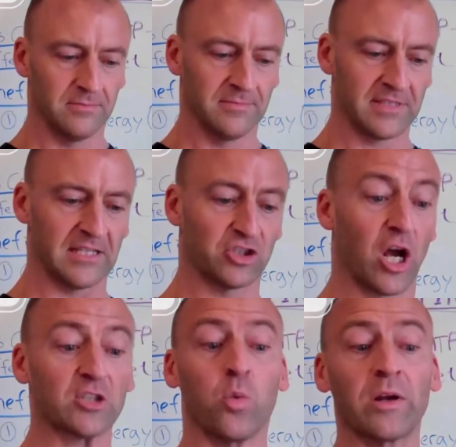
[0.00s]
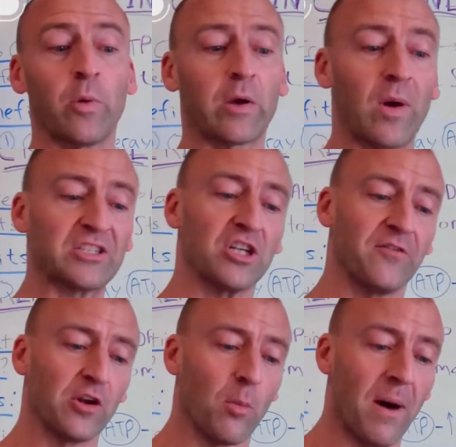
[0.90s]
It says, Josh, one quick question
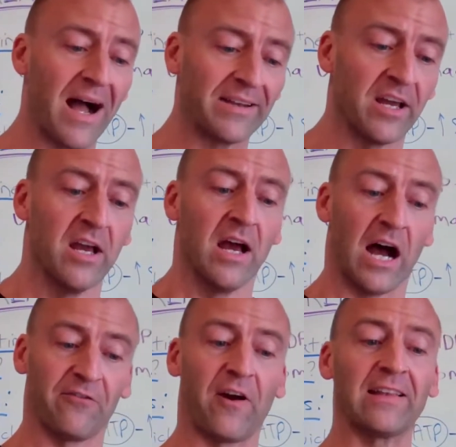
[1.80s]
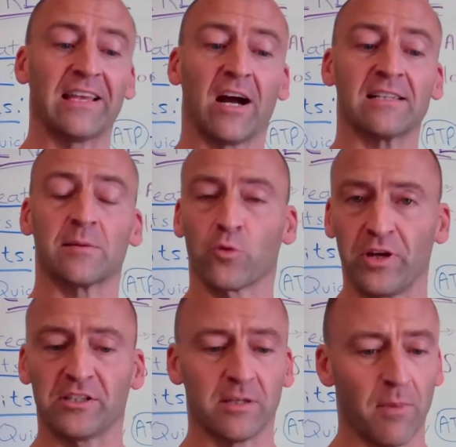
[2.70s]
if you don't mind. I finally got some
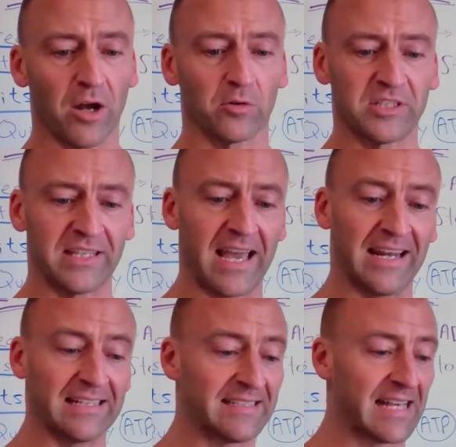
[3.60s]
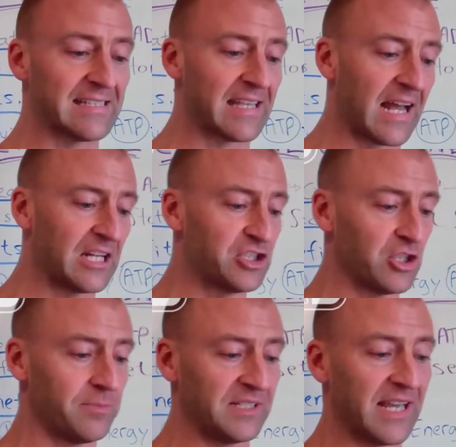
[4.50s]
creatine mono today, and it says that I
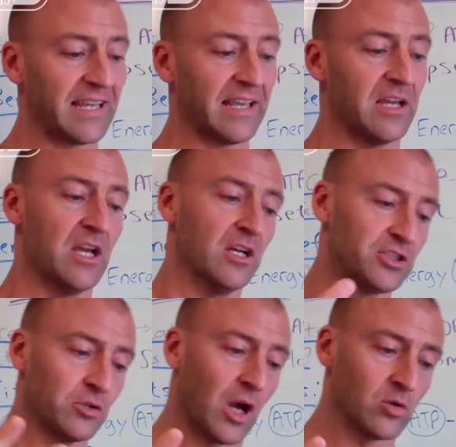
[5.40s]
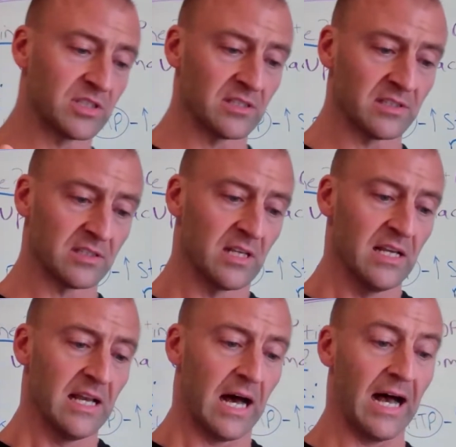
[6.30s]
should be taking 2 doses
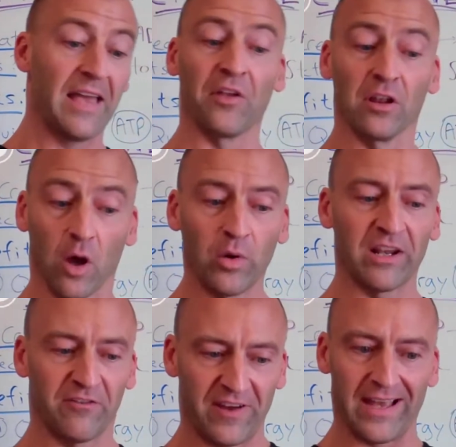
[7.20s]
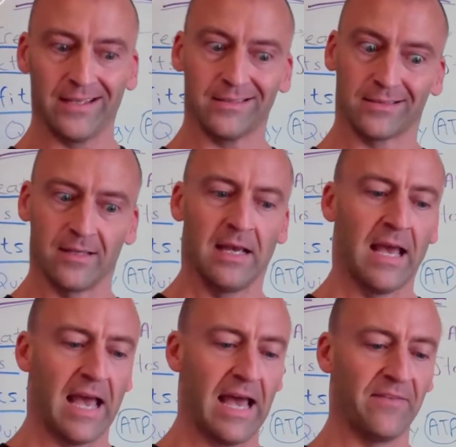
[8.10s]
in the loading phase,
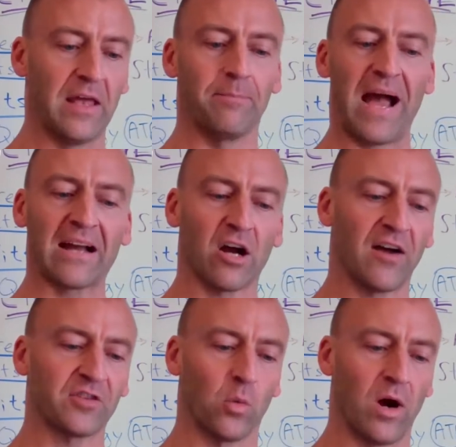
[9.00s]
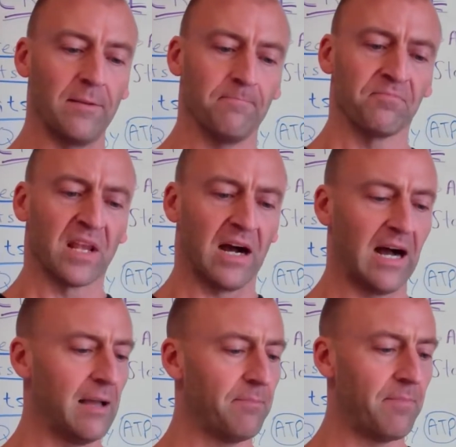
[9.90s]
and then back off to 1.
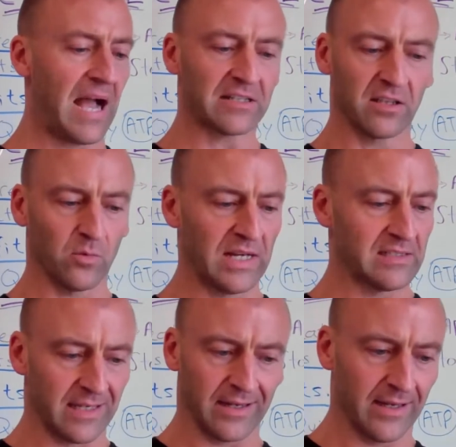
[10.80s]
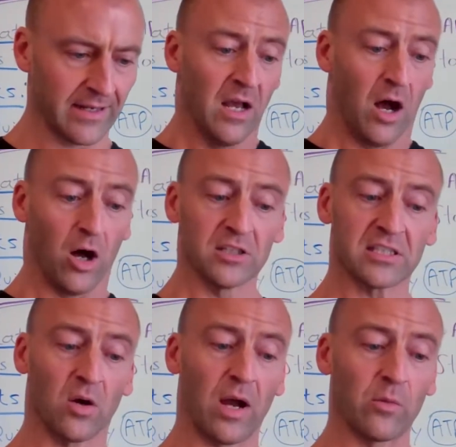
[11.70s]
I'm back to the weights, yada yada.
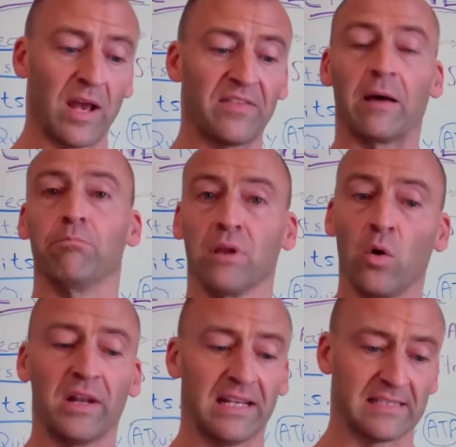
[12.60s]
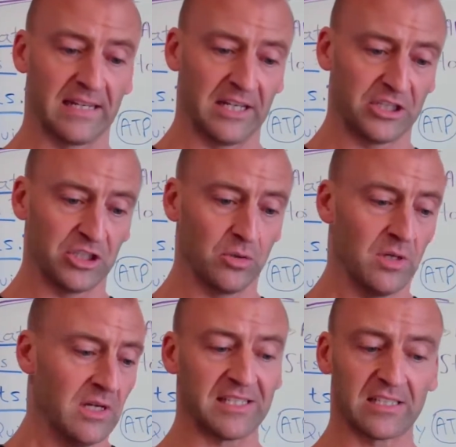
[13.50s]
Also, I read that bloating is an issue.
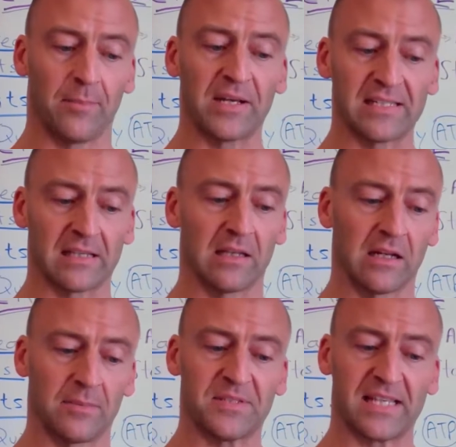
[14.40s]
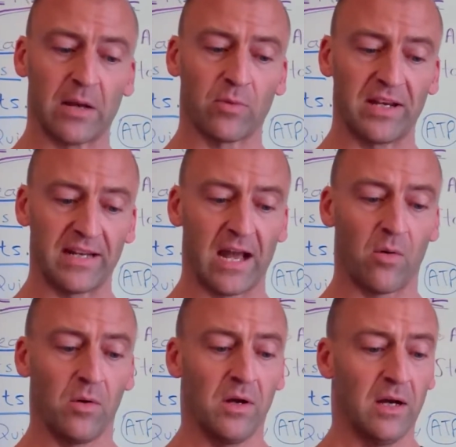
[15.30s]
My stomach is a little upset right
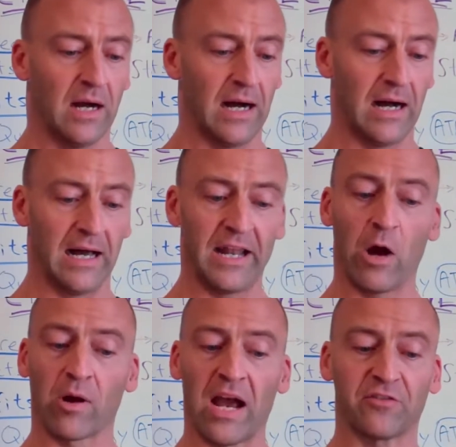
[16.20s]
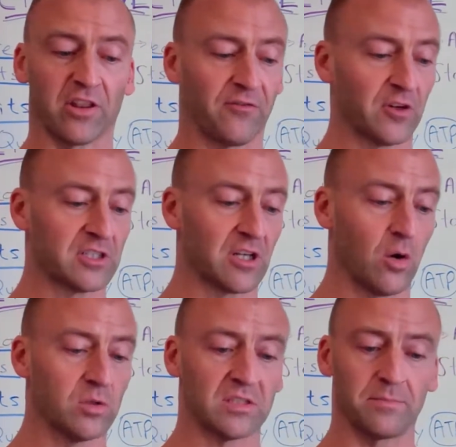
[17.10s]
now, an hour after the first
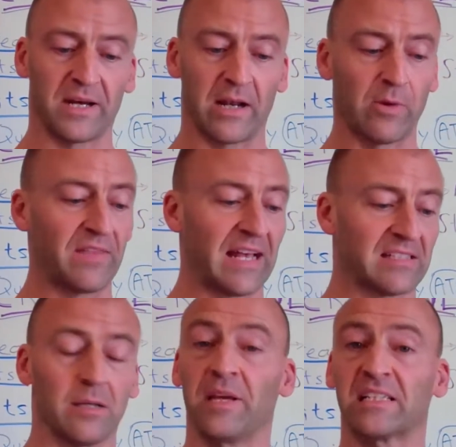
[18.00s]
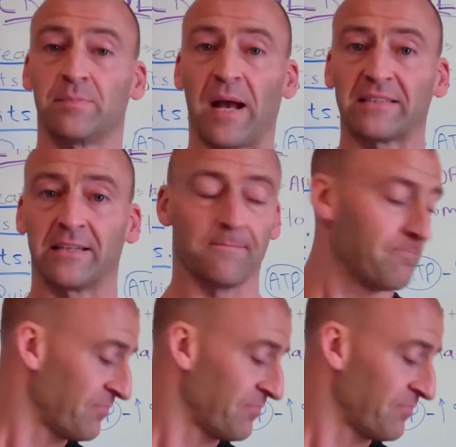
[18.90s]
dose, but I read that's to be expected.